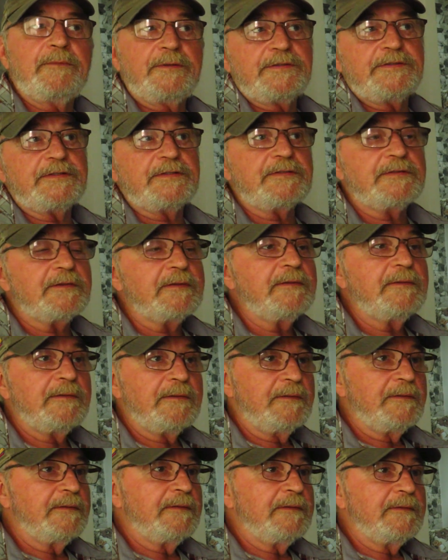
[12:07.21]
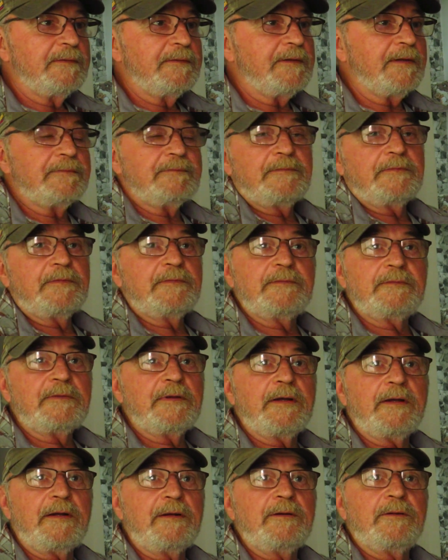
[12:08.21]
which is,
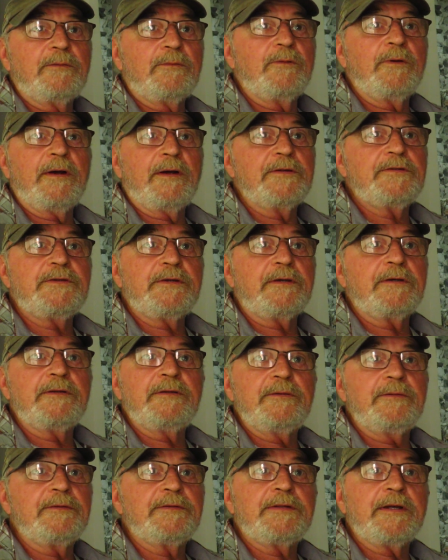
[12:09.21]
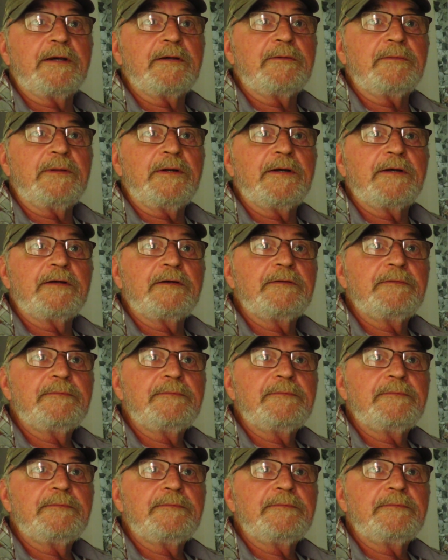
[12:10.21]
I don't know where else you could do it that quick.